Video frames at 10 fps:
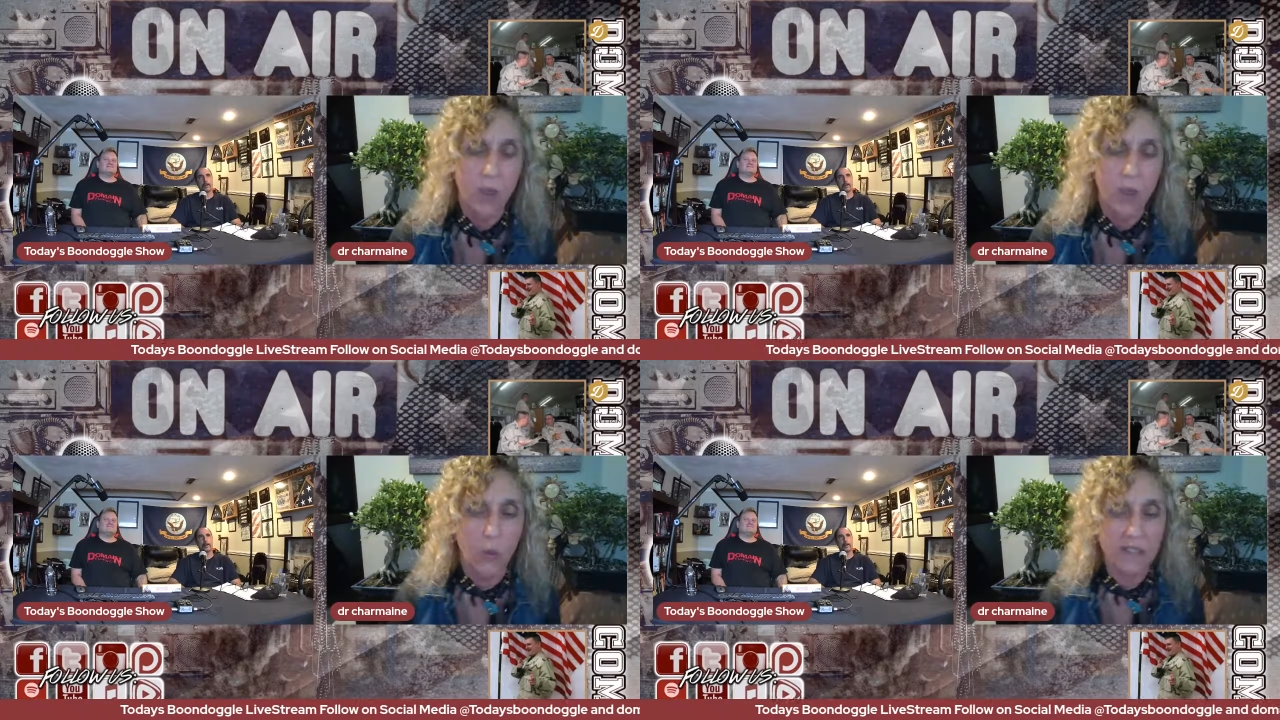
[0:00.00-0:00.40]

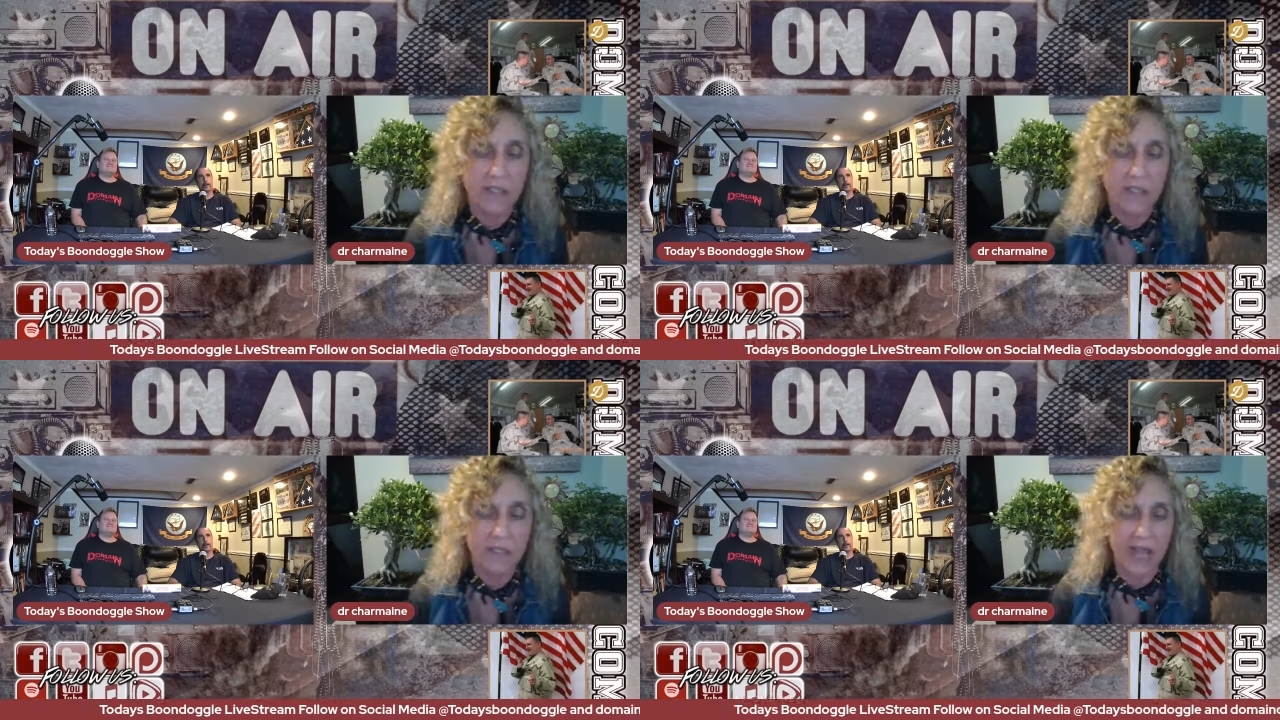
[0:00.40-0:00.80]
was
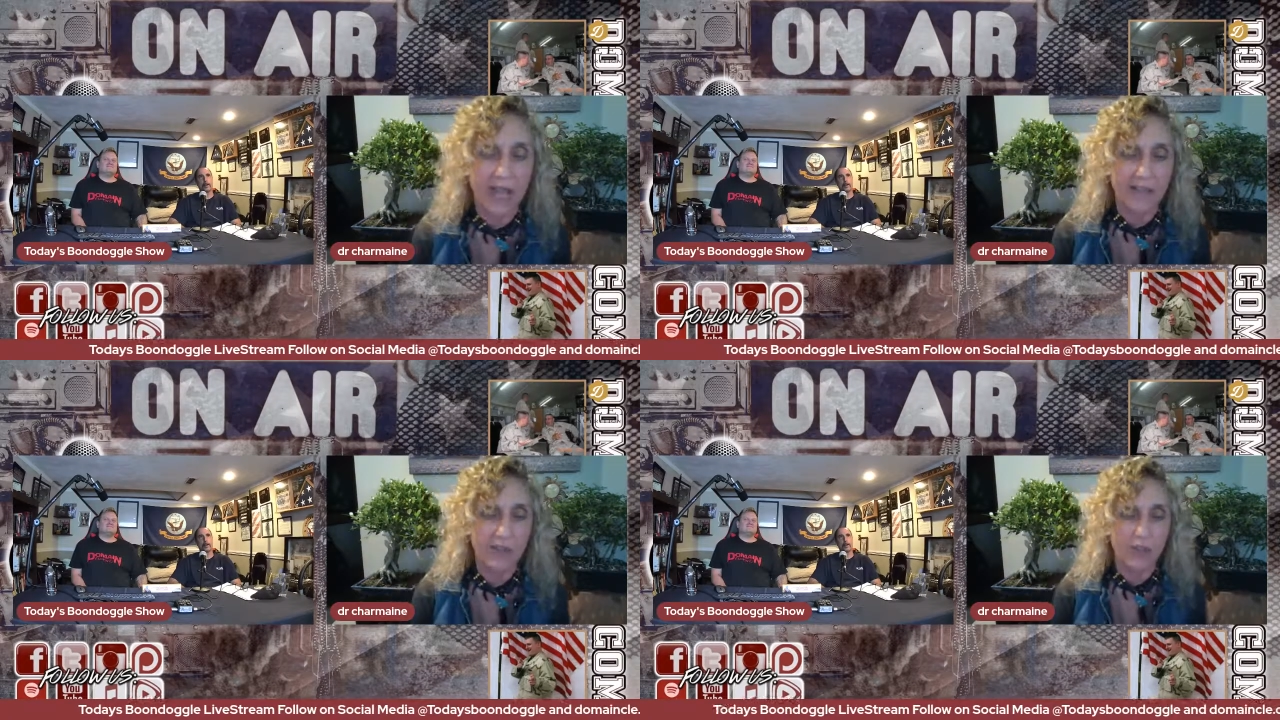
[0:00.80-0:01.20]

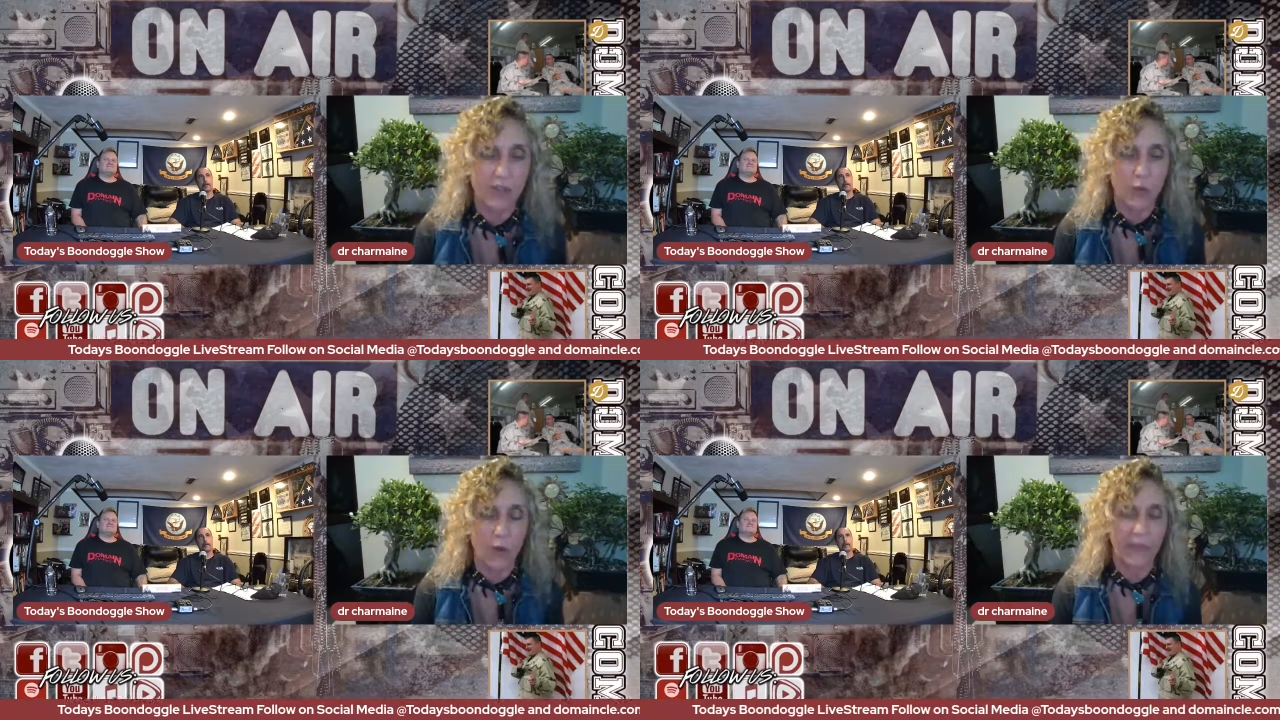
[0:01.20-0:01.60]
designed to do
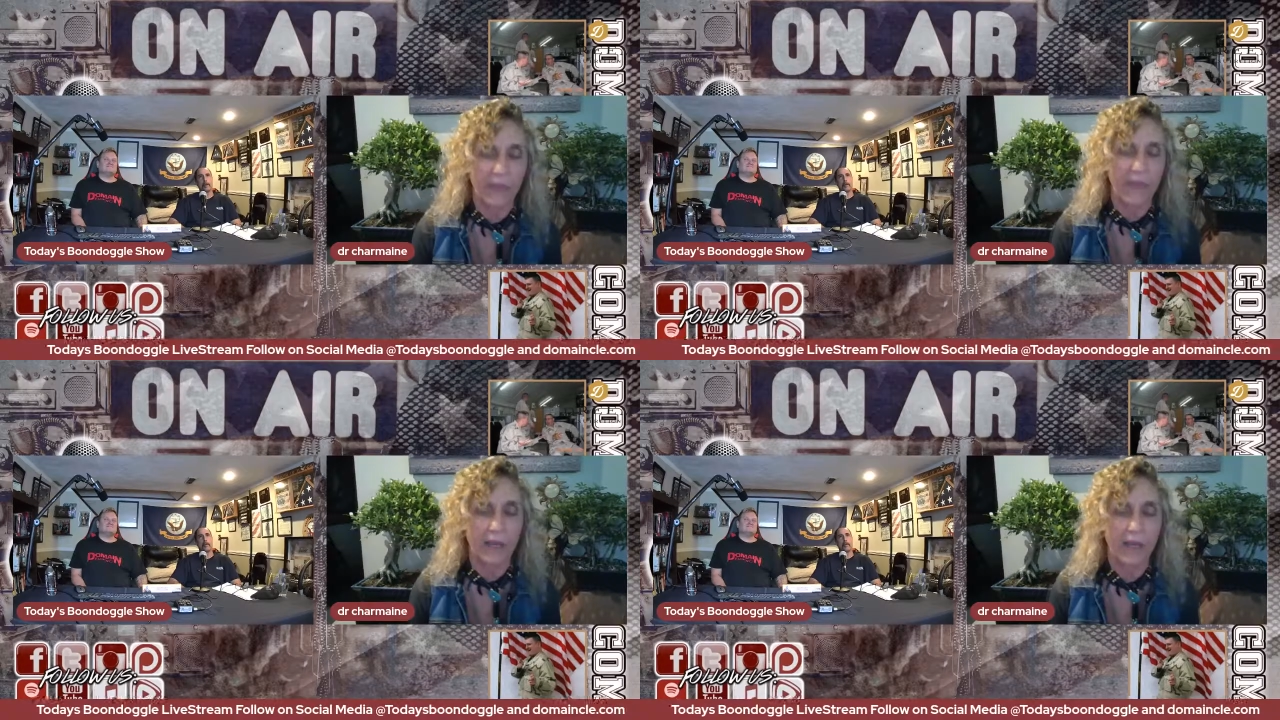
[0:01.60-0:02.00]
one thing.